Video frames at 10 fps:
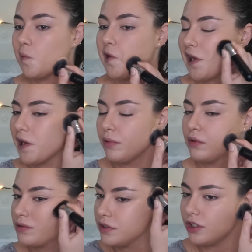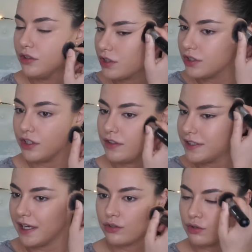be able to just use
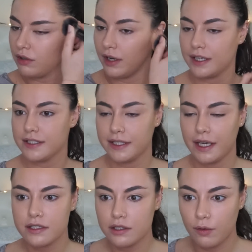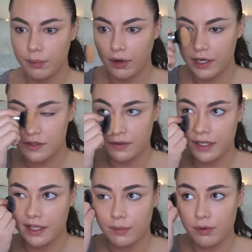natural light because it gets a lot brighter in here.